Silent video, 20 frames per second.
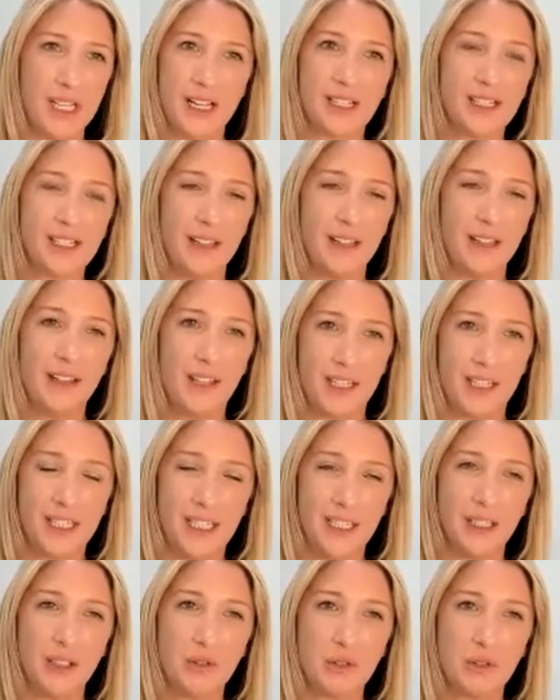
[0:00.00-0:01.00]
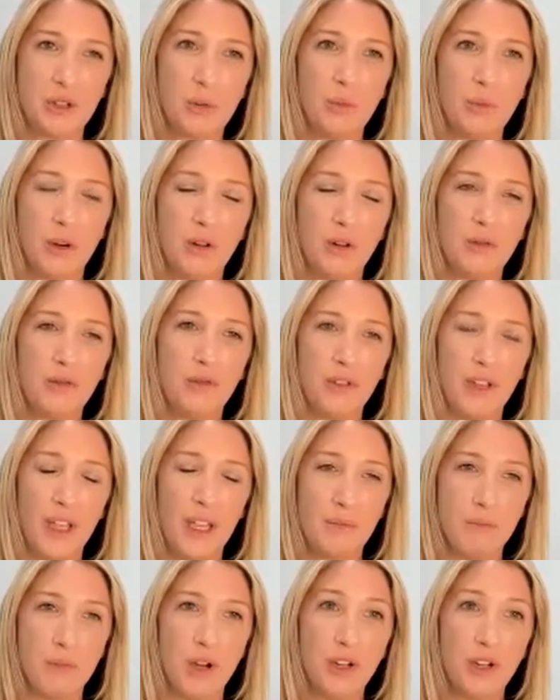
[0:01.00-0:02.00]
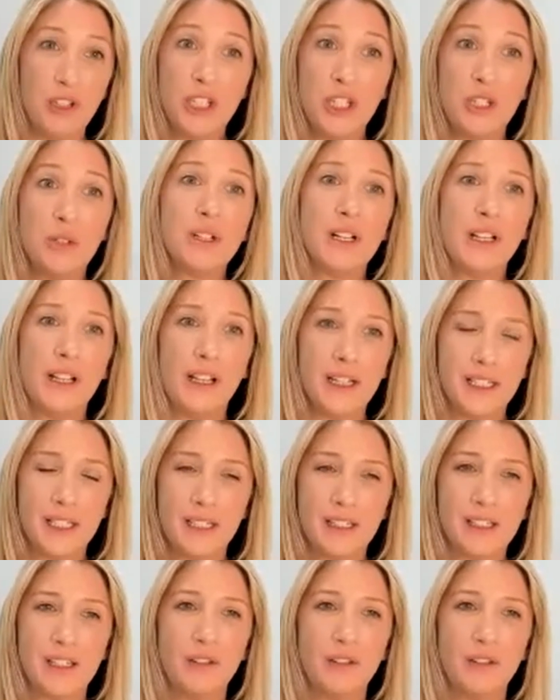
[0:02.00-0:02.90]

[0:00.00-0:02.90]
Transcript: asset that they're sitting on top of, underutilizing.